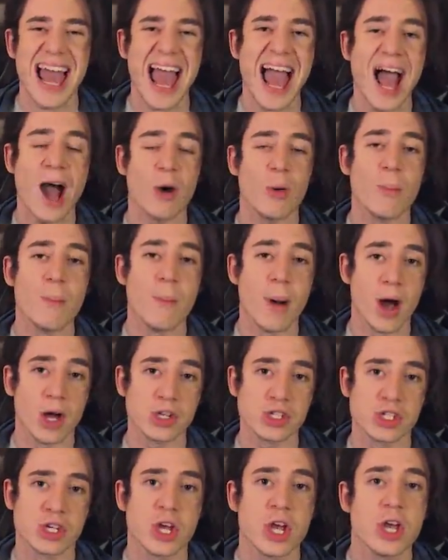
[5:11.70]
how
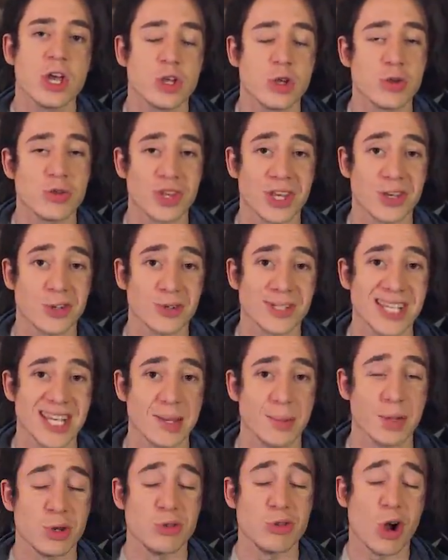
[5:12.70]
much you think your team are
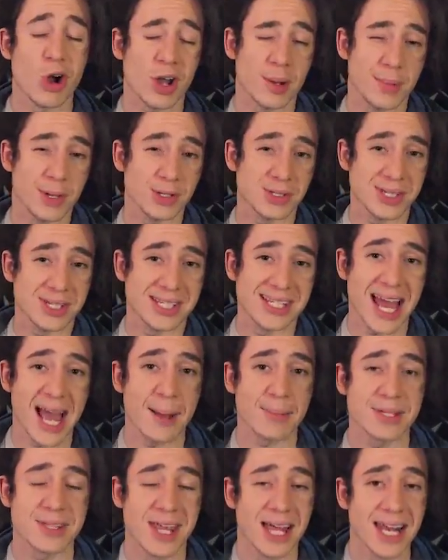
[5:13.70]
not going to be able to adapt to
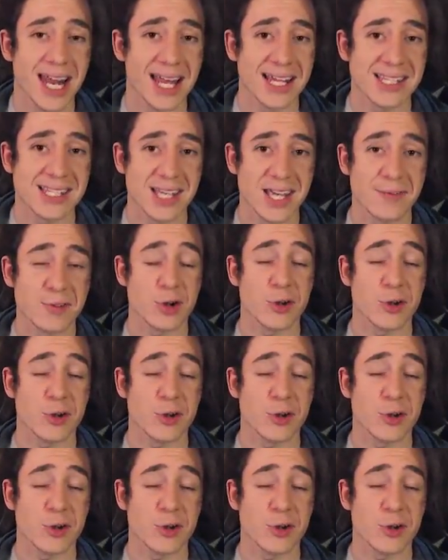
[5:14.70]
that Lancer. If you're